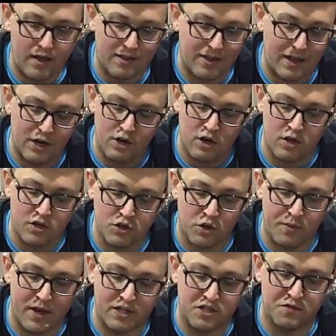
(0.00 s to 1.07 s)
later on in the
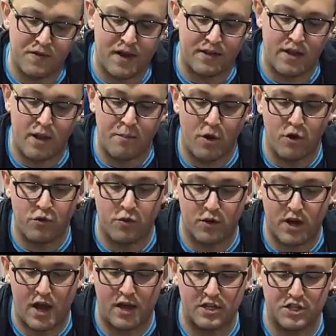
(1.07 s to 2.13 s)
tournament I just found out both were
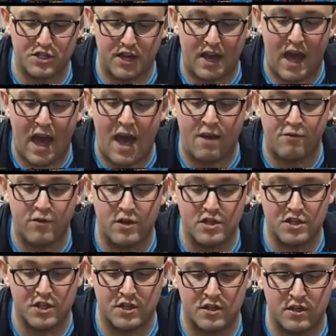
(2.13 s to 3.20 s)
kind of just like
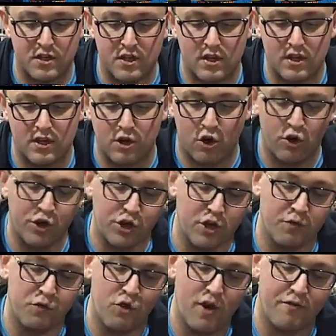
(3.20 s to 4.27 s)
average, and they're only good
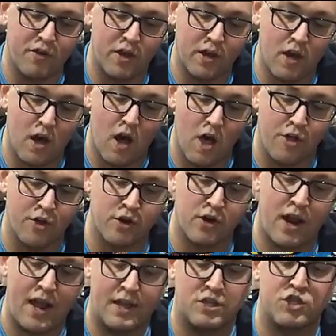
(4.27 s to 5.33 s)
if you have like other
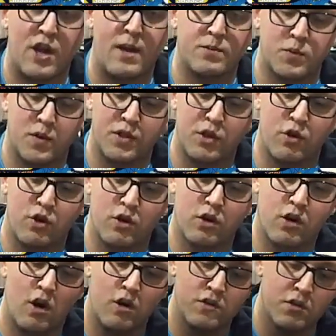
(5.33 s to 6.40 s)
hand traps with it or
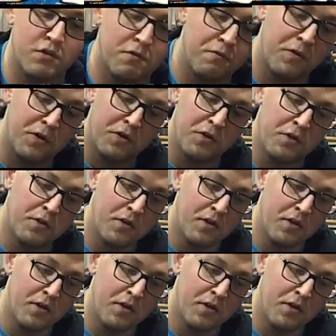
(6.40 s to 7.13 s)
cards on the field.